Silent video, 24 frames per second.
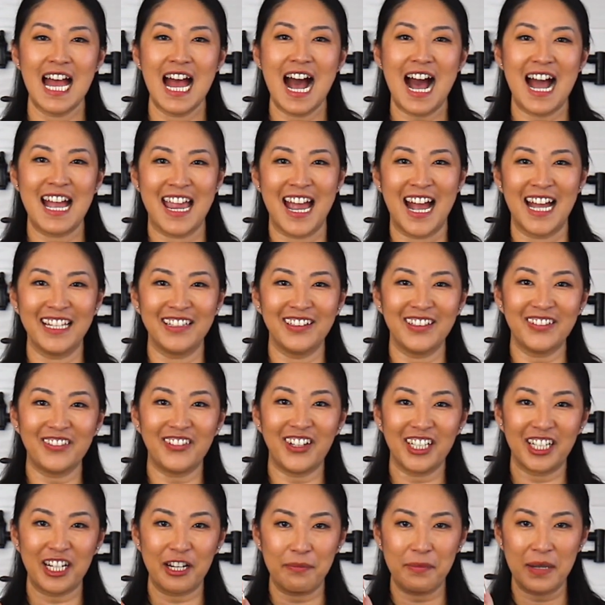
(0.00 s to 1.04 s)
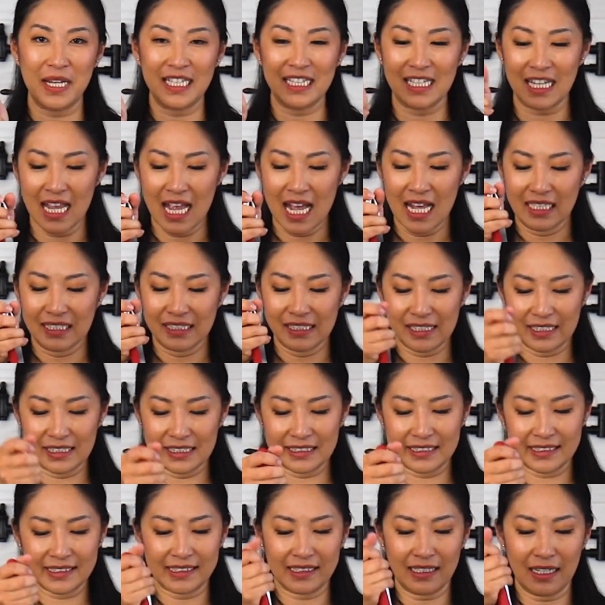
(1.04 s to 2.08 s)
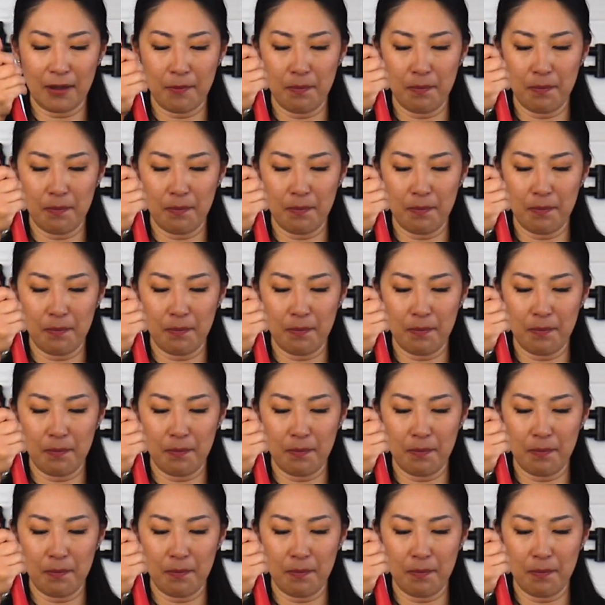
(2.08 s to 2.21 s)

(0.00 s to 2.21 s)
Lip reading: I highly recommend this